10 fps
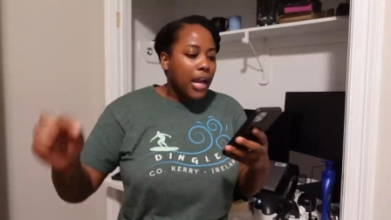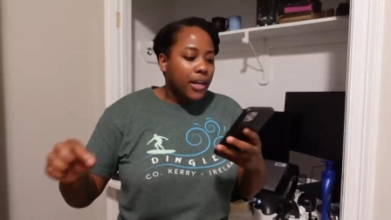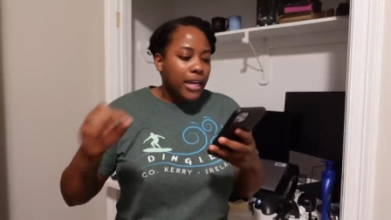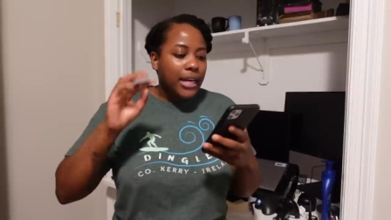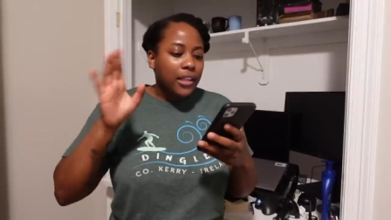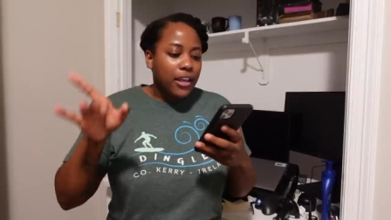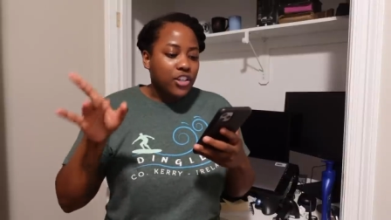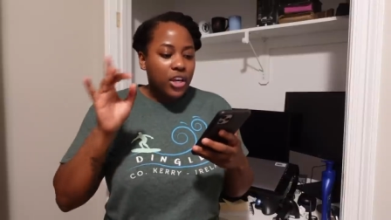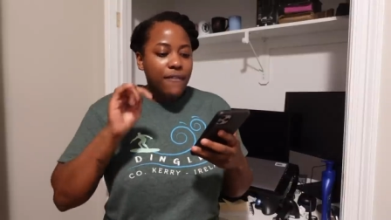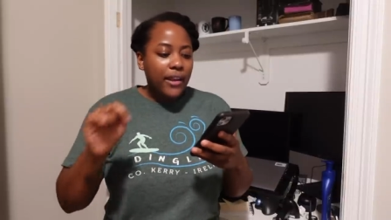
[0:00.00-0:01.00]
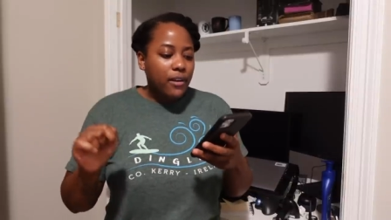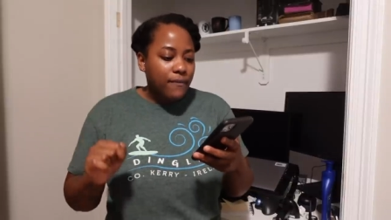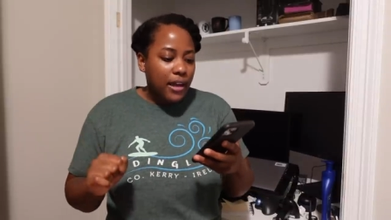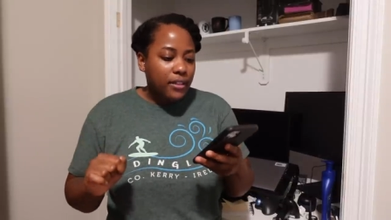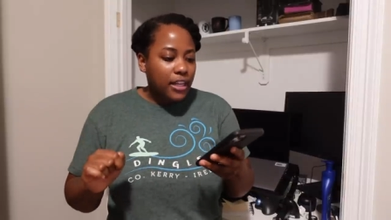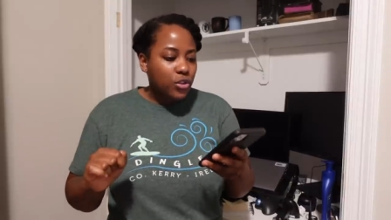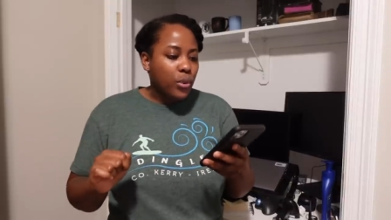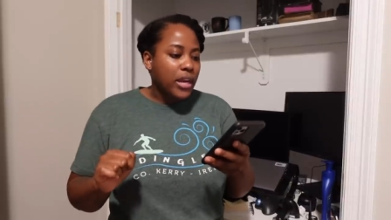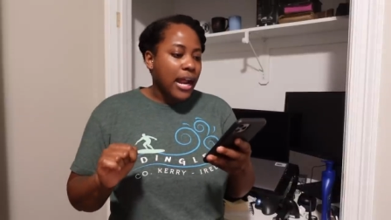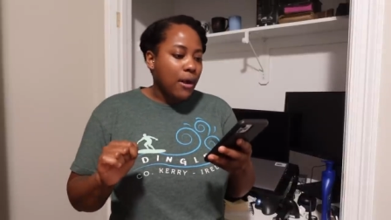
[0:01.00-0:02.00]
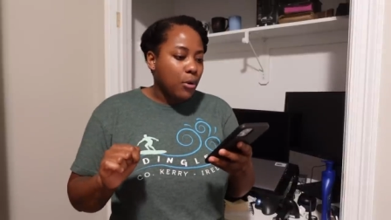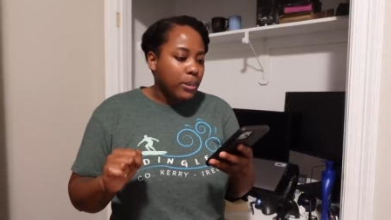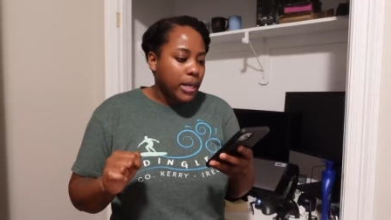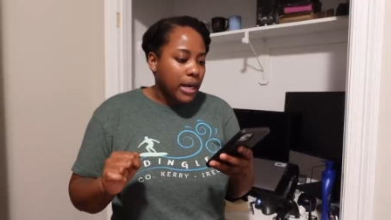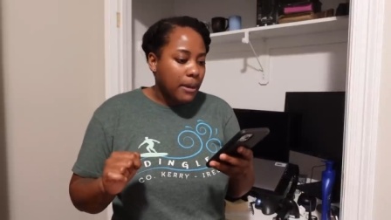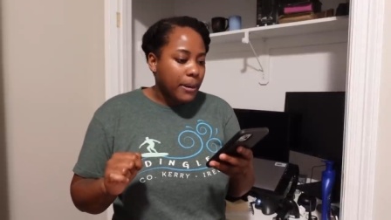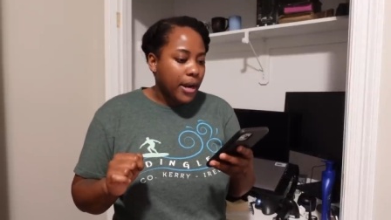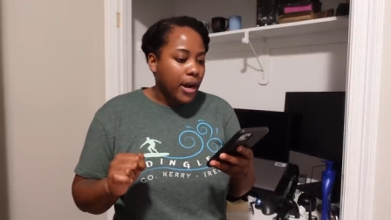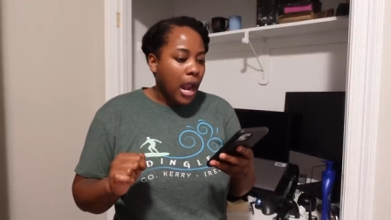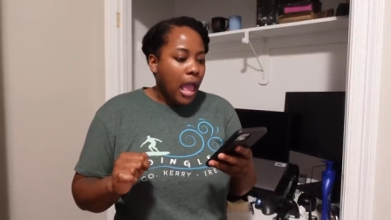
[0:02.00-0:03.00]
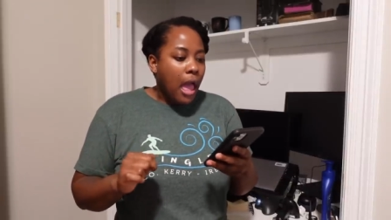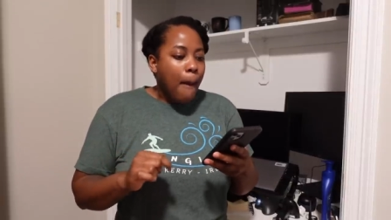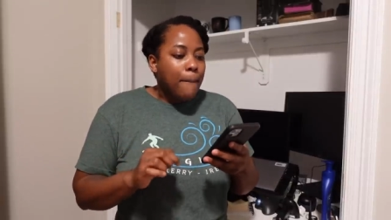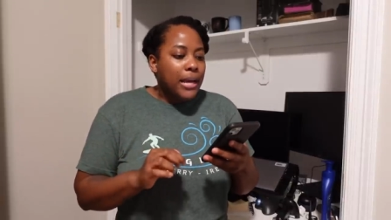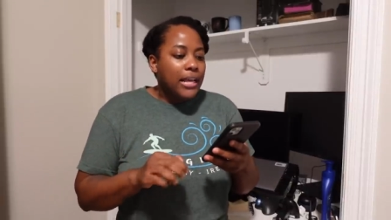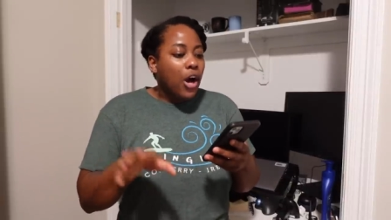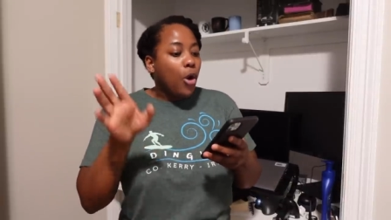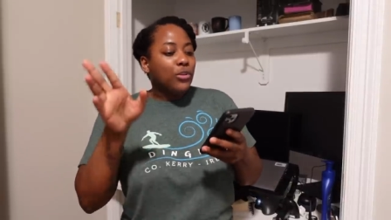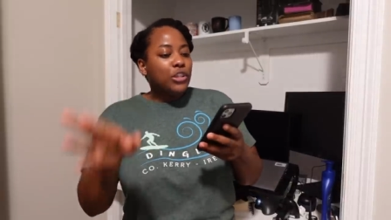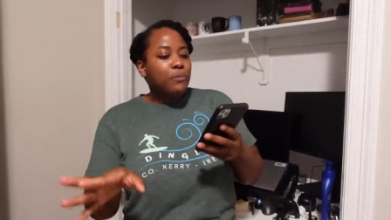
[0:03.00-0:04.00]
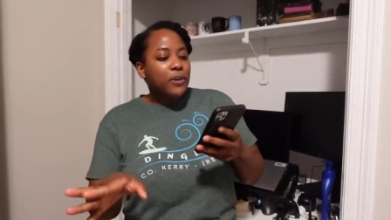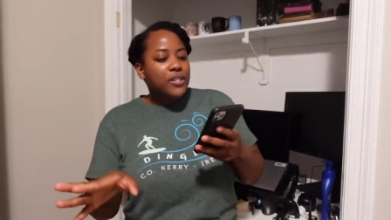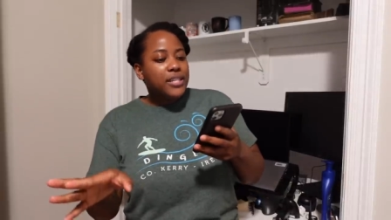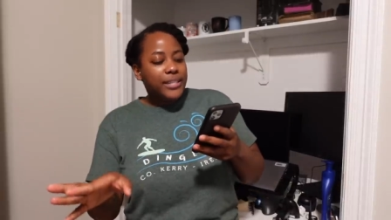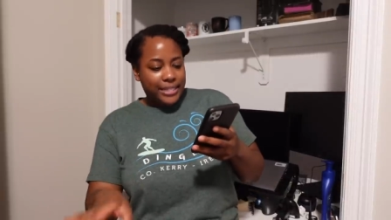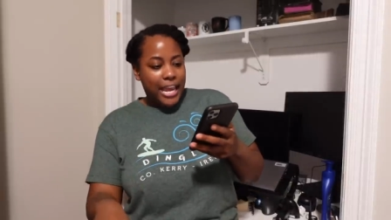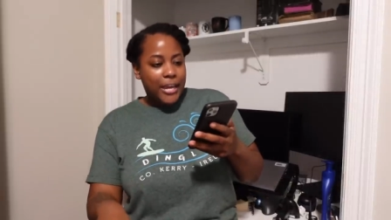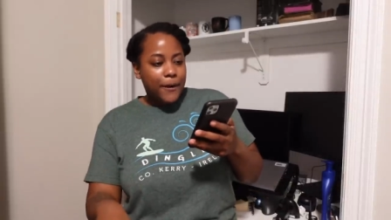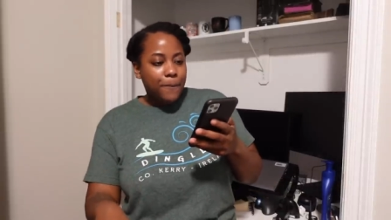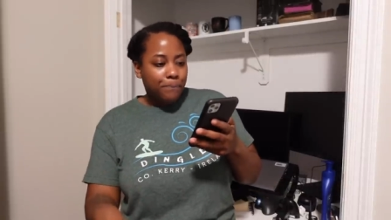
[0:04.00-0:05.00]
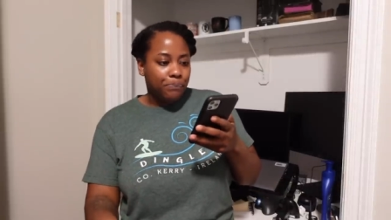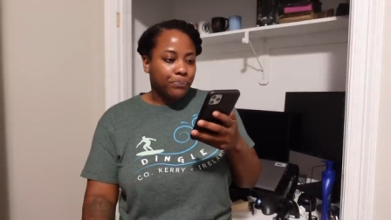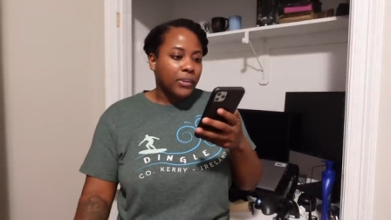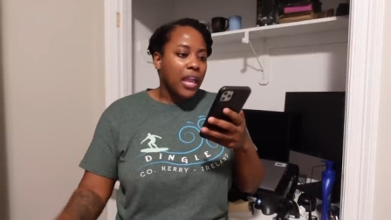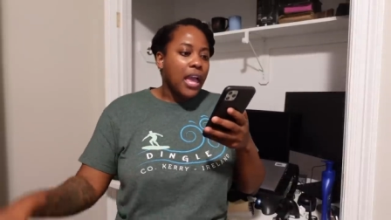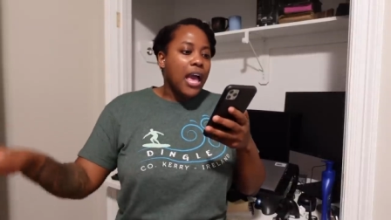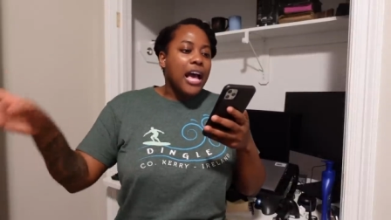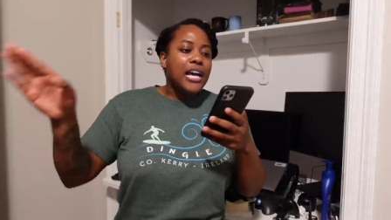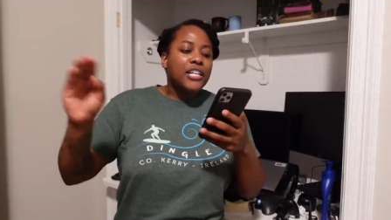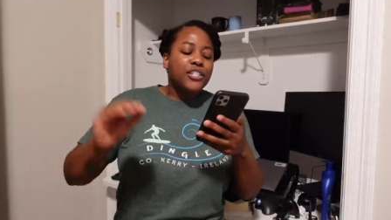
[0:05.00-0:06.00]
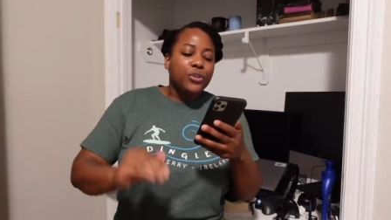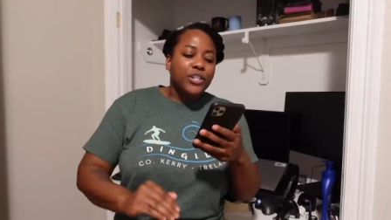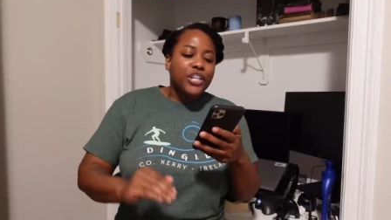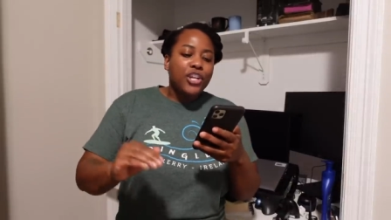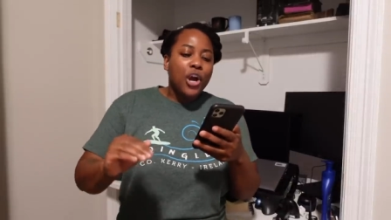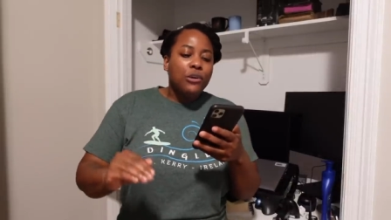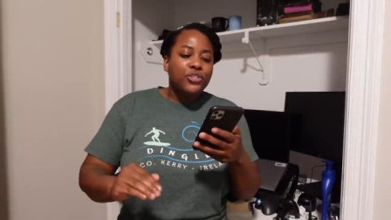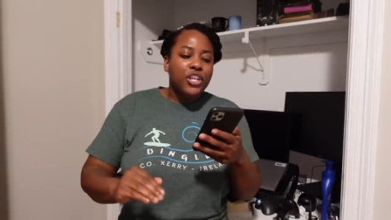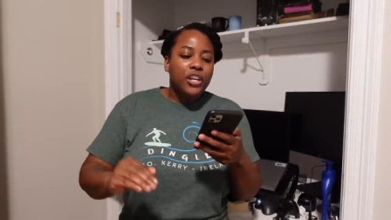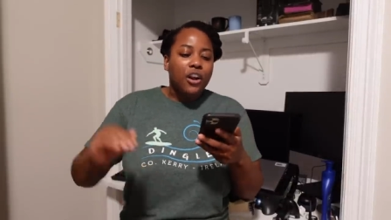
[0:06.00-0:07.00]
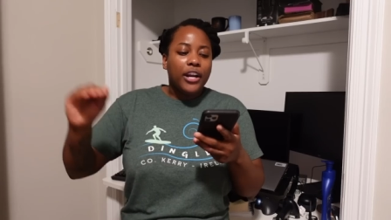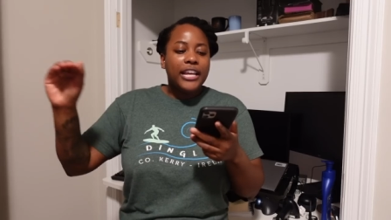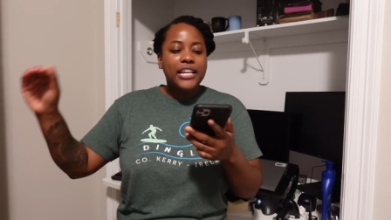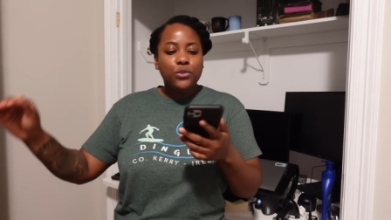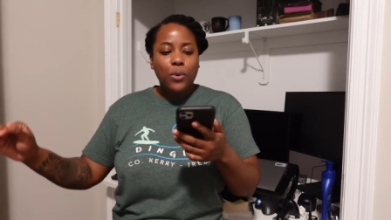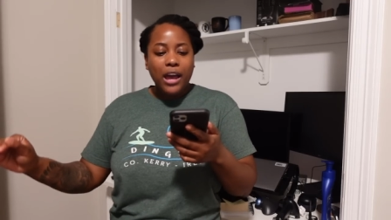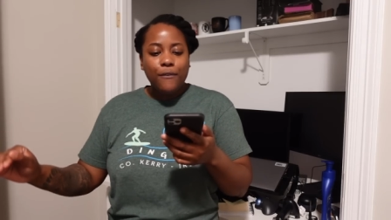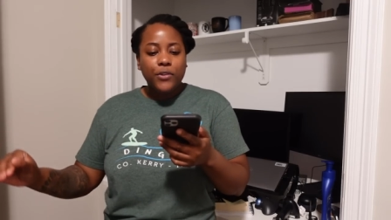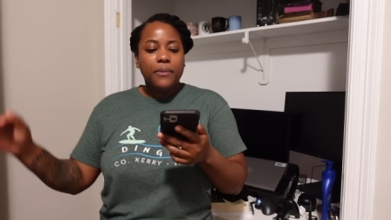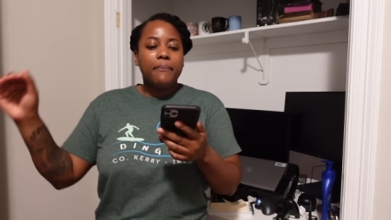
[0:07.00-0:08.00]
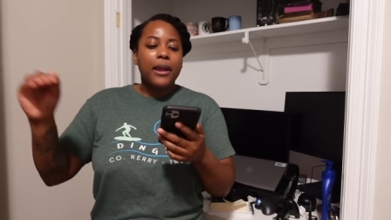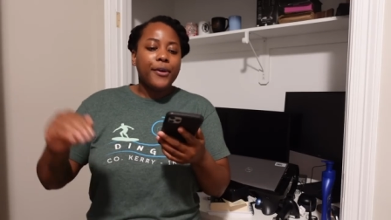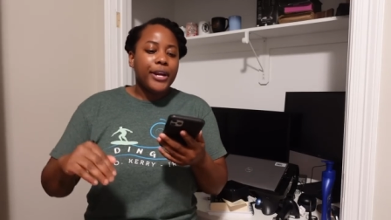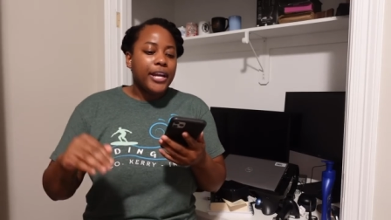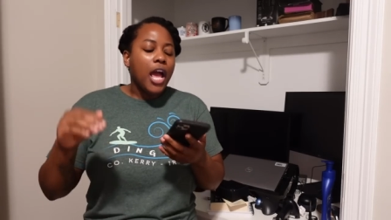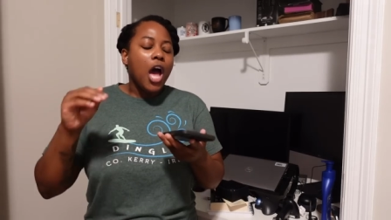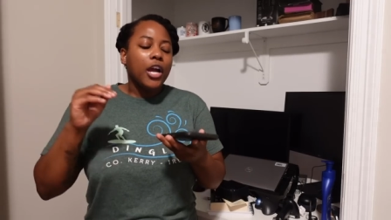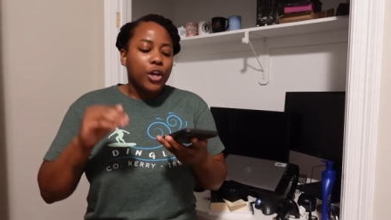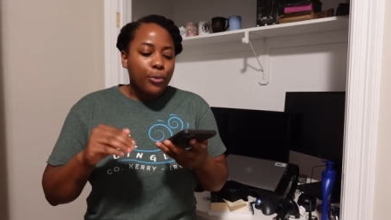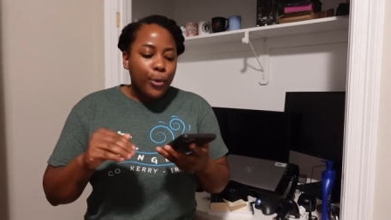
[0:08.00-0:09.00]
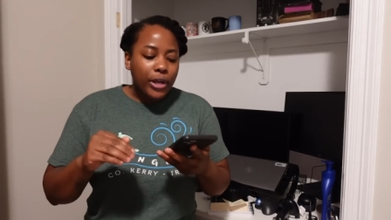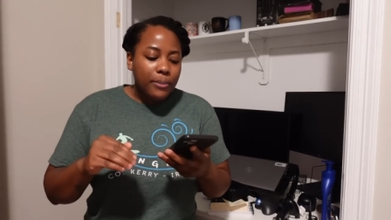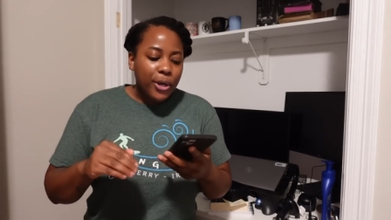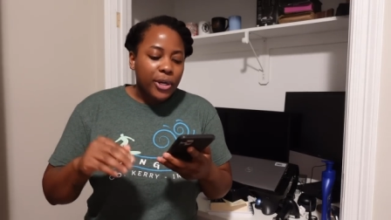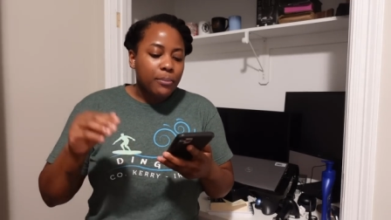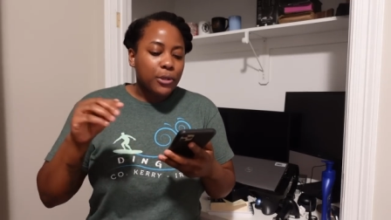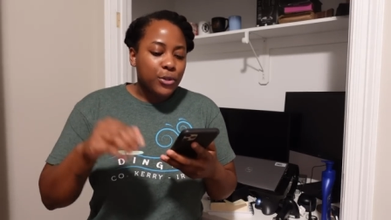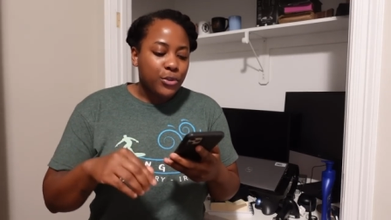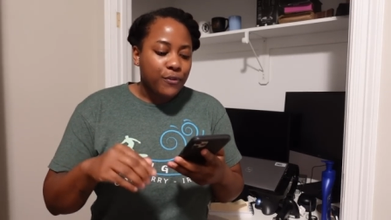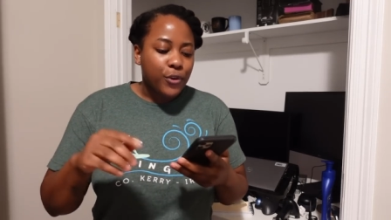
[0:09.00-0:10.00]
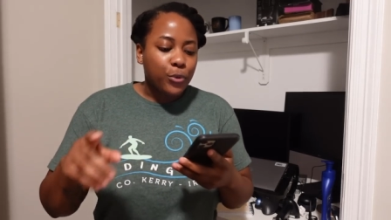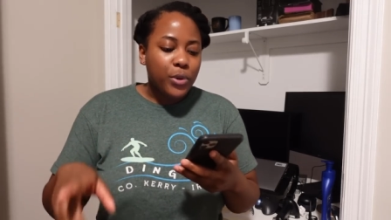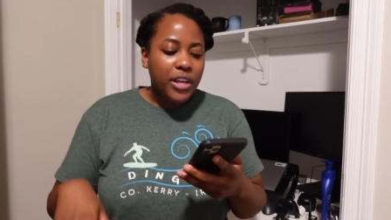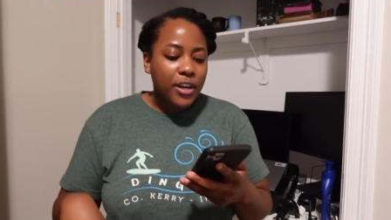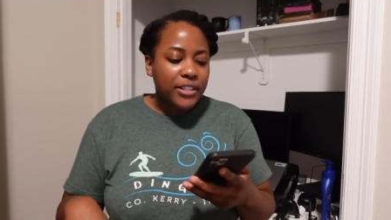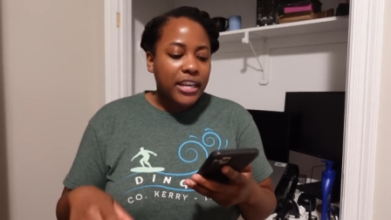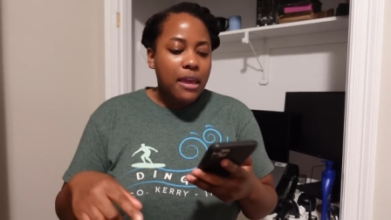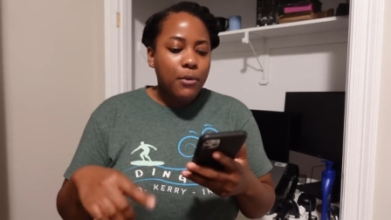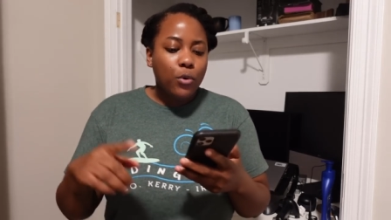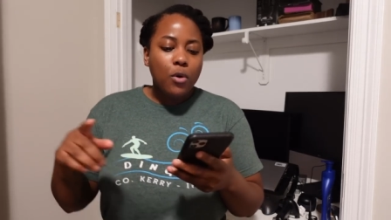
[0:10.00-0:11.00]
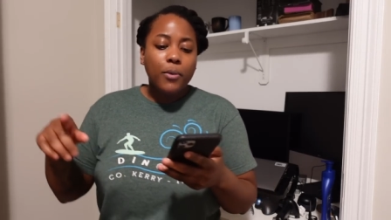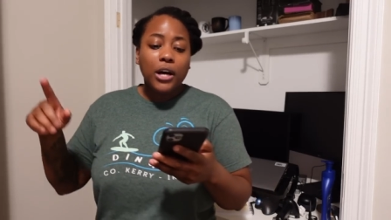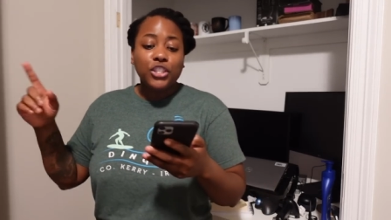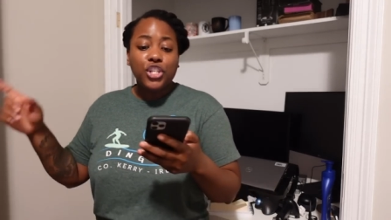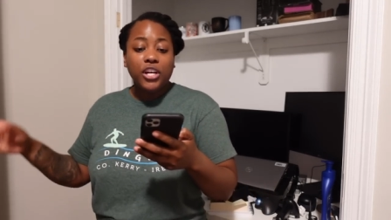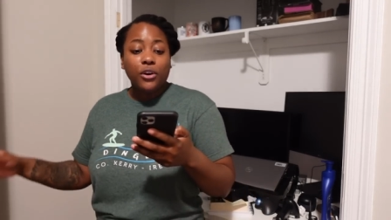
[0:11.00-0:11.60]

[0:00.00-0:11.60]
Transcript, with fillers: Again, alleged. If I can find that tweet, I will put it up here. But, oh, this person said, so TJ Holmes cheated on his wife with a married Good Morning American producer for 3 years, and Amy Robach cheated